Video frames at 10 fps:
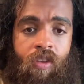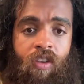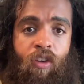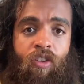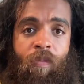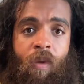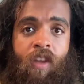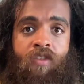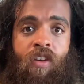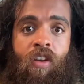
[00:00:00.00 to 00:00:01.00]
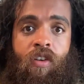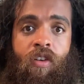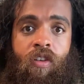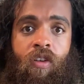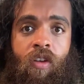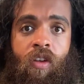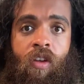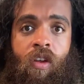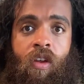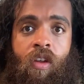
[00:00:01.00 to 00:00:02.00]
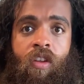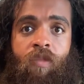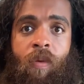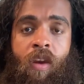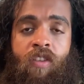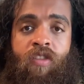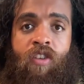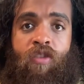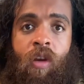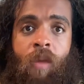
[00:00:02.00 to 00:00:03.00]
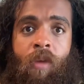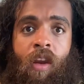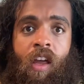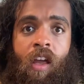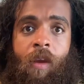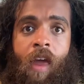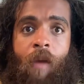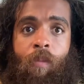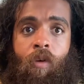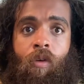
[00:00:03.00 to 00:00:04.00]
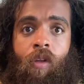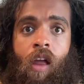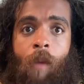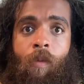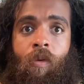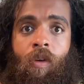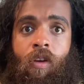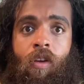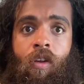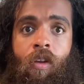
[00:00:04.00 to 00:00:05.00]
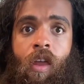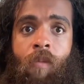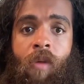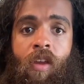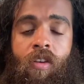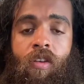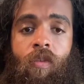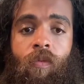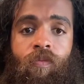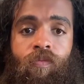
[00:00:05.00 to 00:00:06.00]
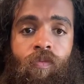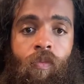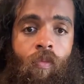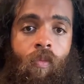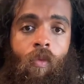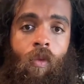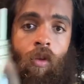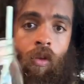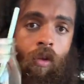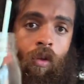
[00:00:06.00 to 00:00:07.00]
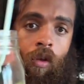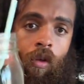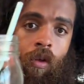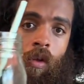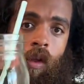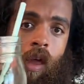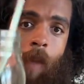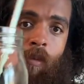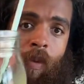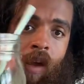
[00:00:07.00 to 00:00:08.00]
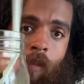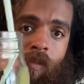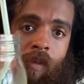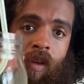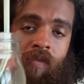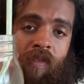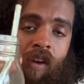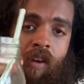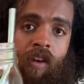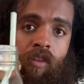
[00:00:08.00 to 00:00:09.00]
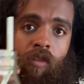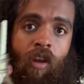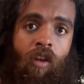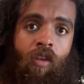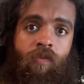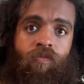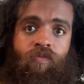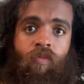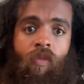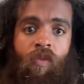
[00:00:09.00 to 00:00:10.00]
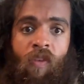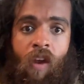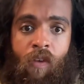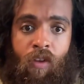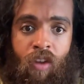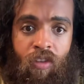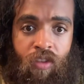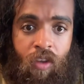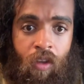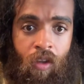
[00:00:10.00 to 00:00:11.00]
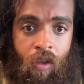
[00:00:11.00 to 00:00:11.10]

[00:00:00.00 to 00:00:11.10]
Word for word: These are the spinach in here. Spinach, ginger, lemon, lime, apple, apple, and mint. Apple pineapple mint. Apple pineapple mint. Very good drink. Very, very tasty.